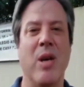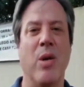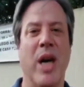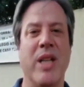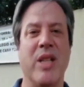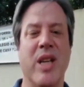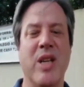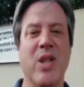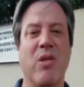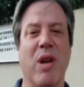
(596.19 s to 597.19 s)
who had his
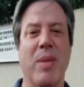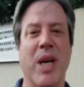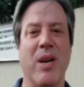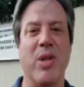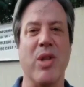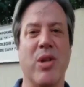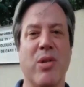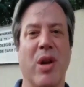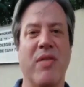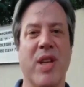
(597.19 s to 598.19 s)
Instagram accounts turned off